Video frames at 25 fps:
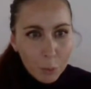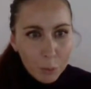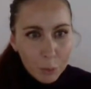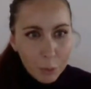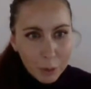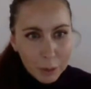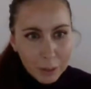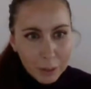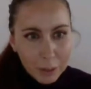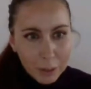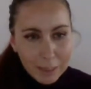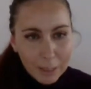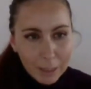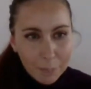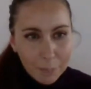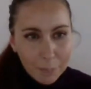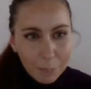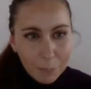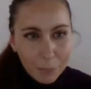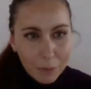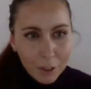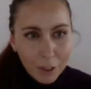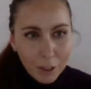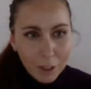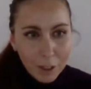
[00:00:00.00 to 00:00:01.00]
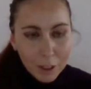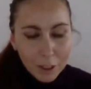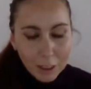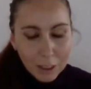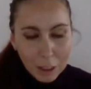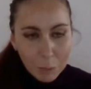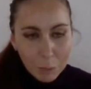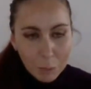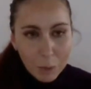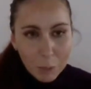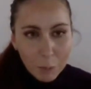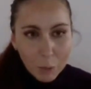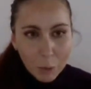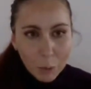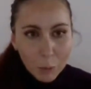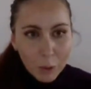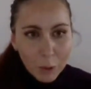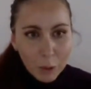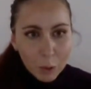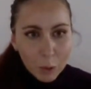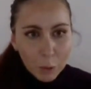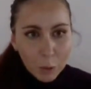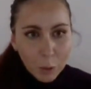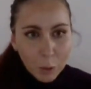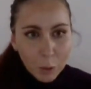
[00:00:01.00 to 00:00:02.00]
Obviously, these people
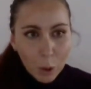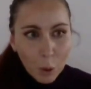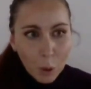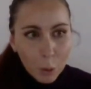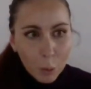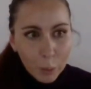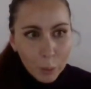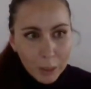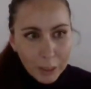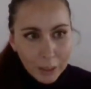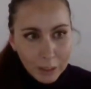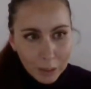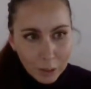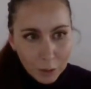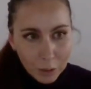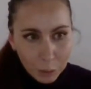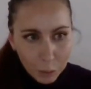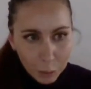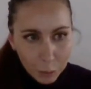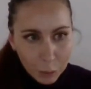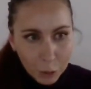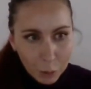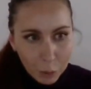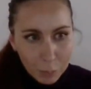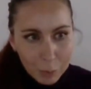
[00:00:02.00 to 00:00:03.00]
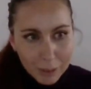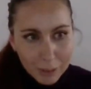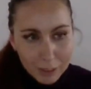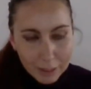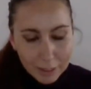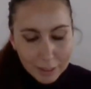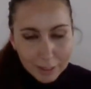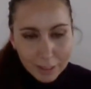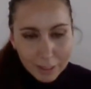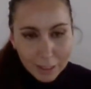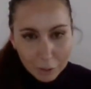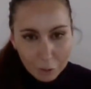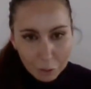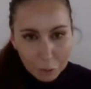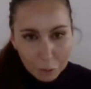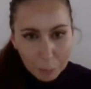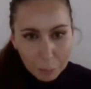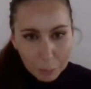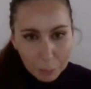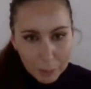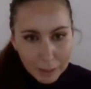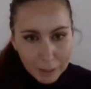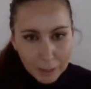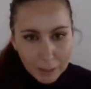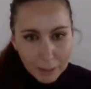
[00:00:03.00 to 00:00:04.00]
will look always to Europe as a
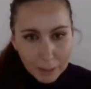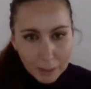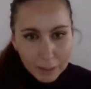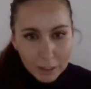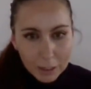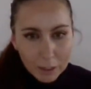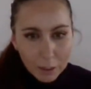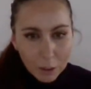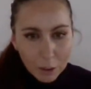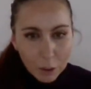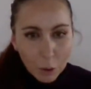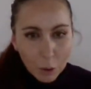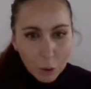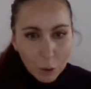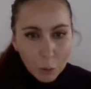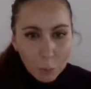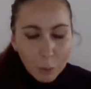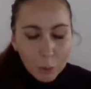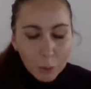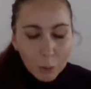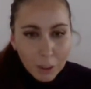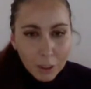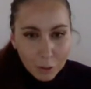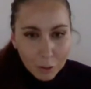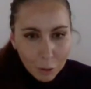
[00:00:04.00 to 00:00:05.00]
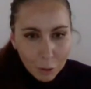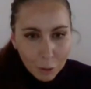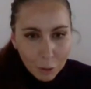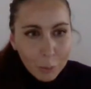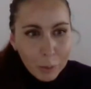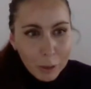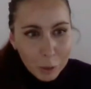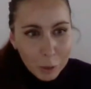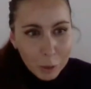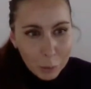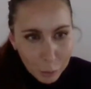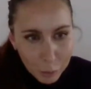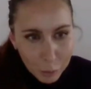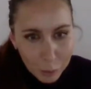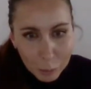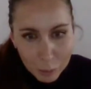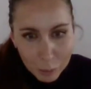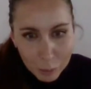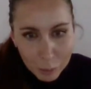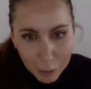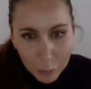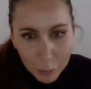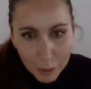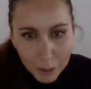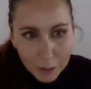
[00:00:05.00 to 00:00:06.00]
safe place, and hopefully it always
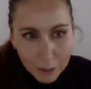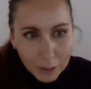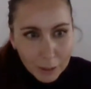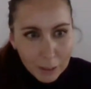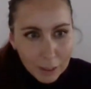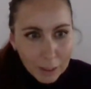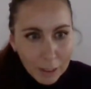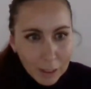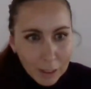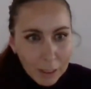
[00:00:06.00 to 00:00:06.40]
will be one.